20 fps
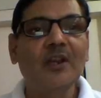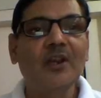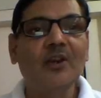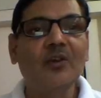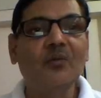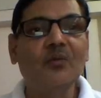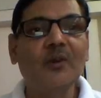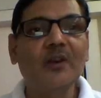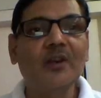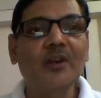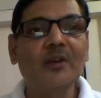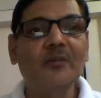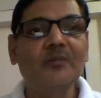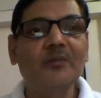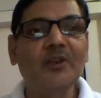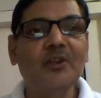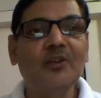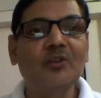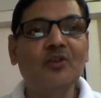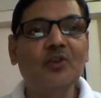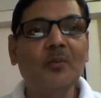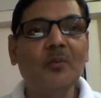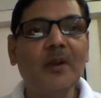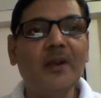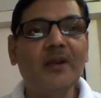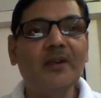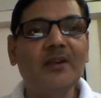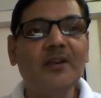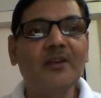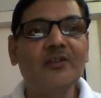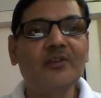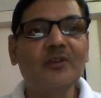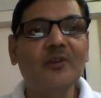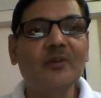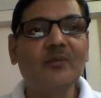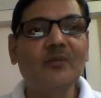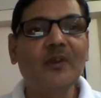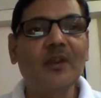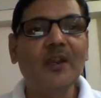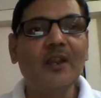one of the chromatids
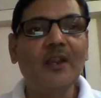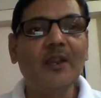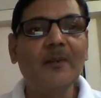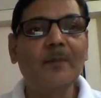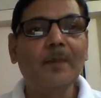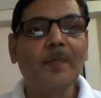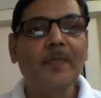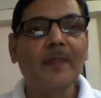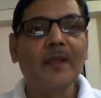of A